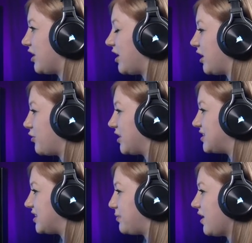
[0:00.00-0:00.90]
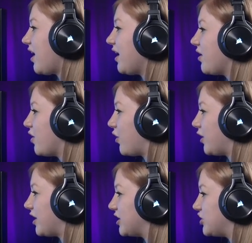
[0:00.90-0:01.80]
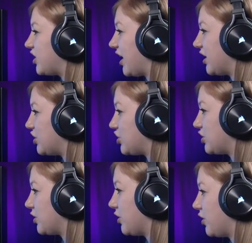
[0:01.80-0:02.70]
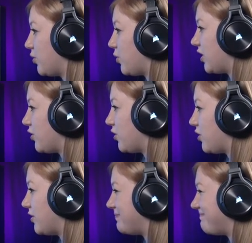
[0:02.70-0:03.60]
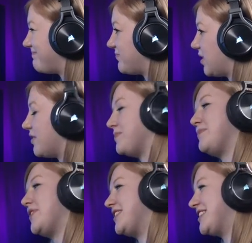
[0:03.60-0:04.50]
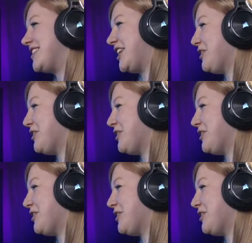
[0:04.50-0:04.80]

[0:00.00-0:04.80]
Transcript: can increase DPI, or you can change what your buttons do.